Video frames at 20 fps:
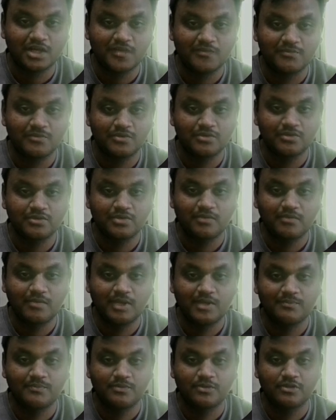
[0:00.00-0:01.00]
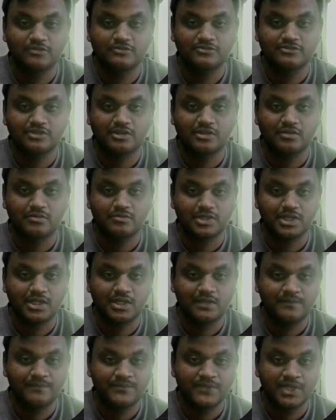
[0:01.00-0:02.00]
Come to the my post
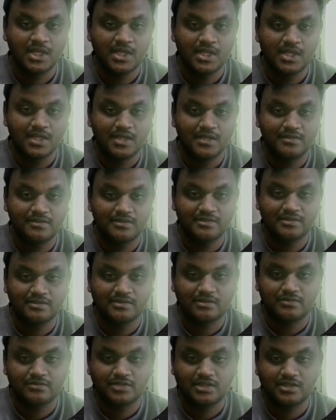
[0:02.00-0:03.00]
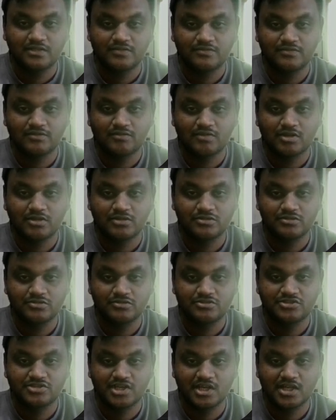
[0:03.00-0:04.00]
router. In this router, if you want
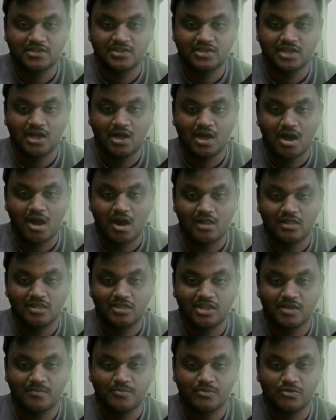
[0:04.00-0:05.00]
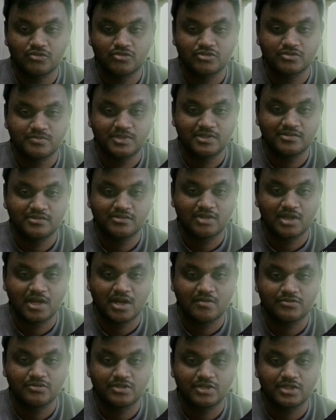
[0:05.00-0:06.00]
to check the all the post means
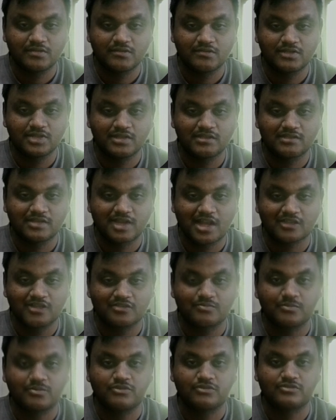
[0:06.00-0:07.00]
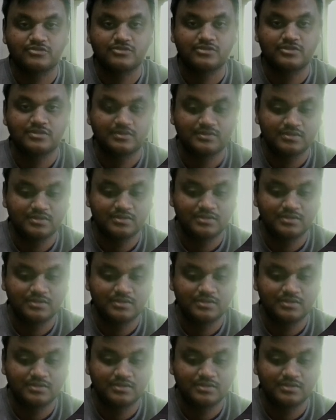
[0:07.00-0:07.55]
you have to give the slash post.